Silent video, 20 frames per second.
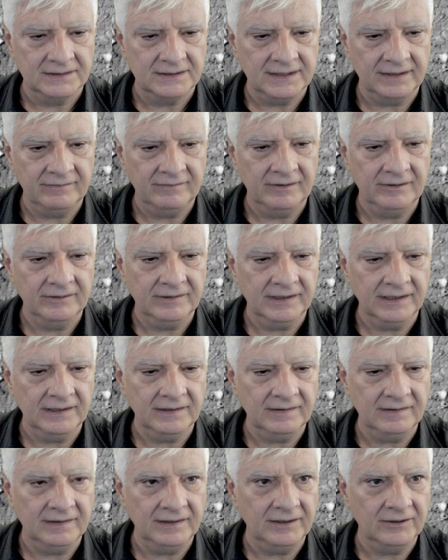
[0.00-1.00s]
Let's have a look
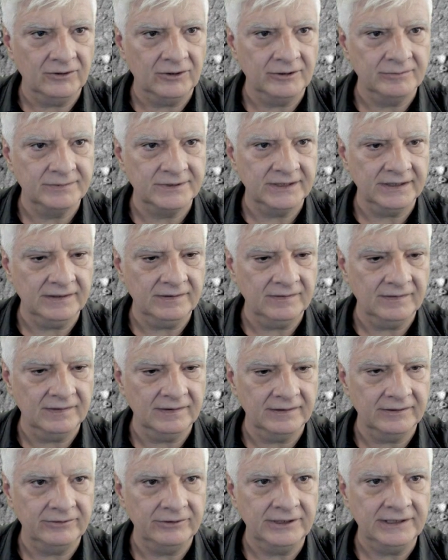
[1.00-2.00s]
at the object
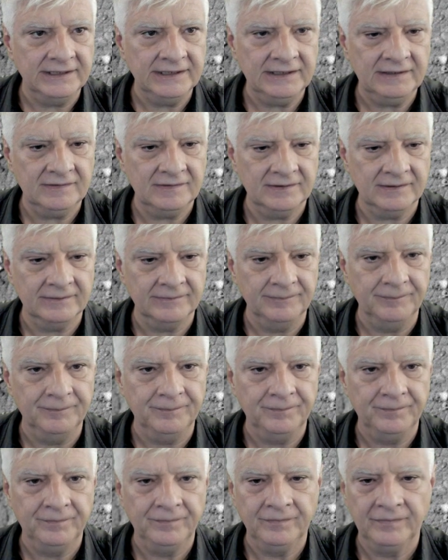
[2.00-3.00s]
to the right.
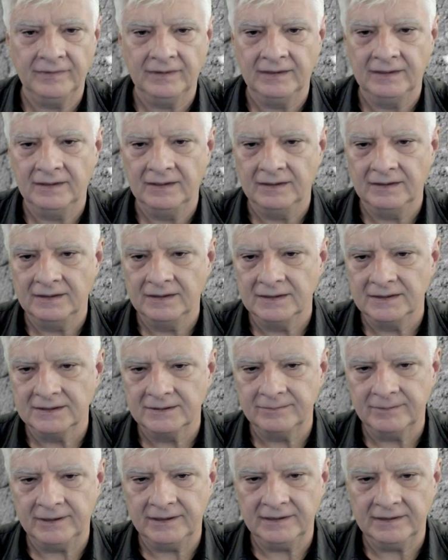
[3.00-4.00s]

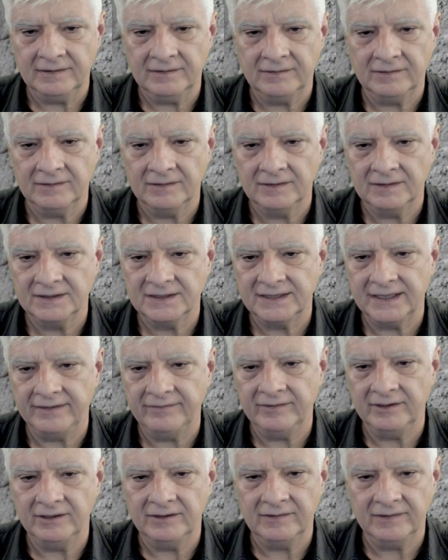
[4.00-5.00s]
It's about
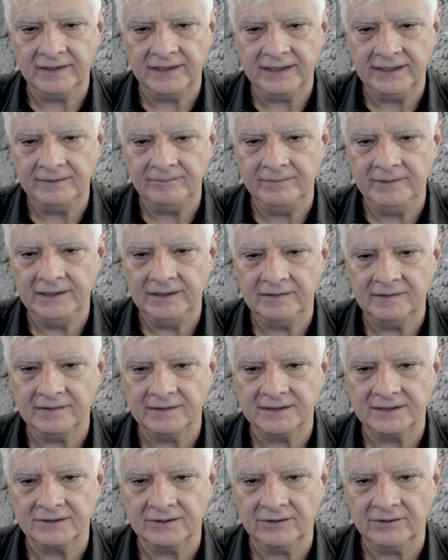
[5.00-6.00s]
seven to eight
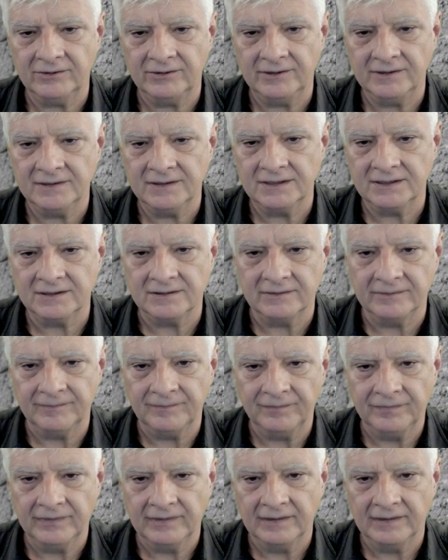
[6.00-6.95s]
meters across.